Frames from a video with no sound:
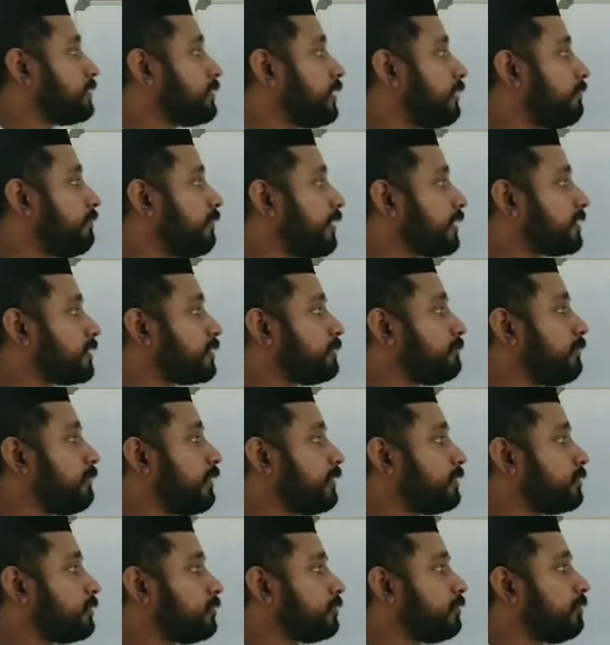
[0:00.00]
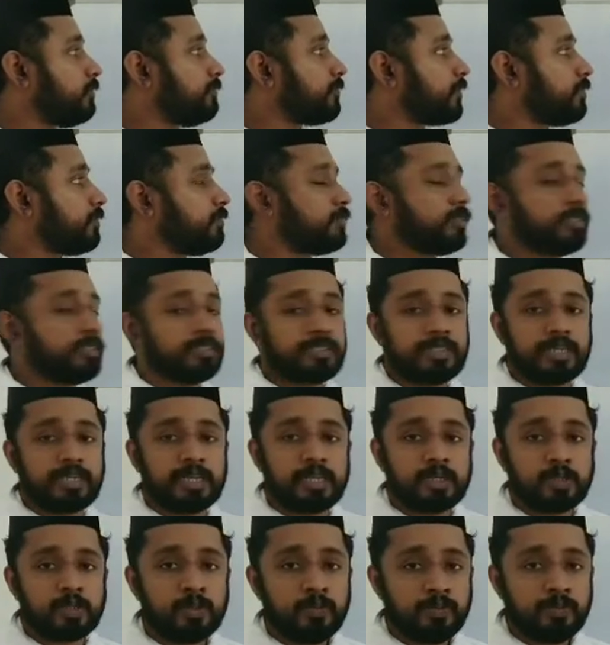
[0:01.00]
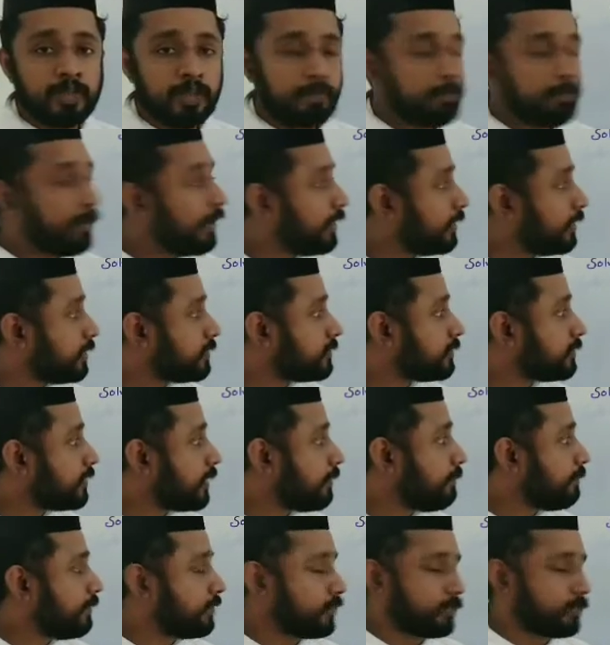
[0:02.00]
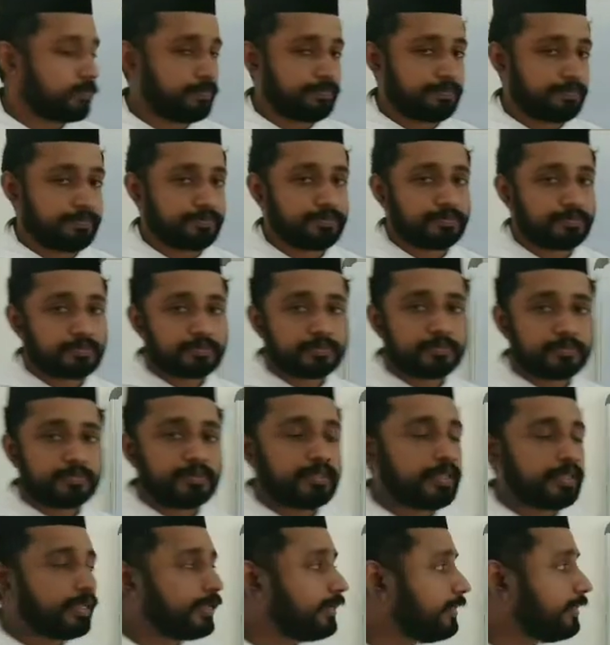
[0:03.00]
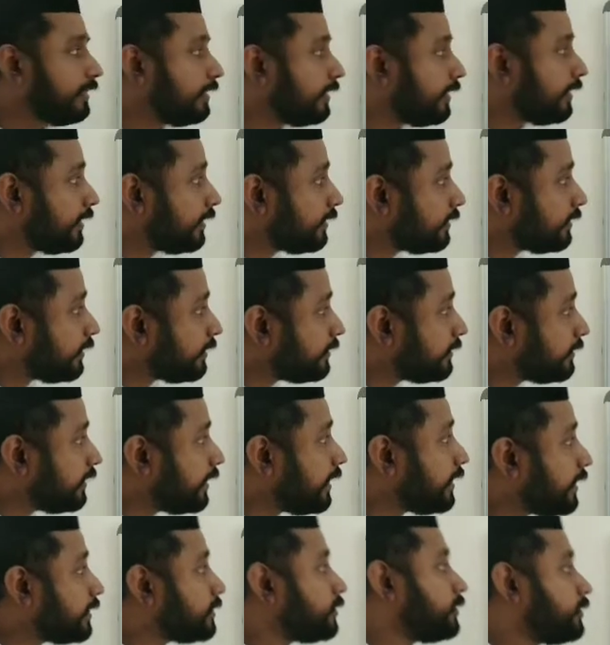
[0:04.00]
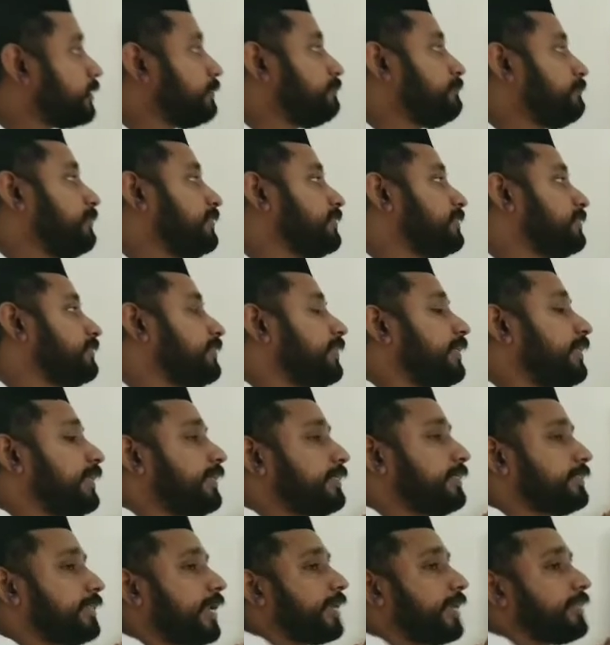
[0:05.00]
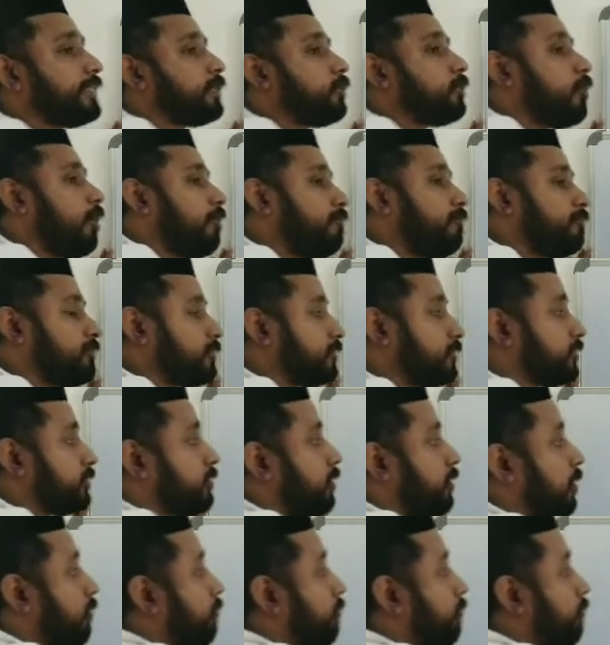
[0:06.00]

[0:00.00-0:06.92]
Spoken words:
7x by 2, which is equal to minus 3 by 2. The third step is take the coefficient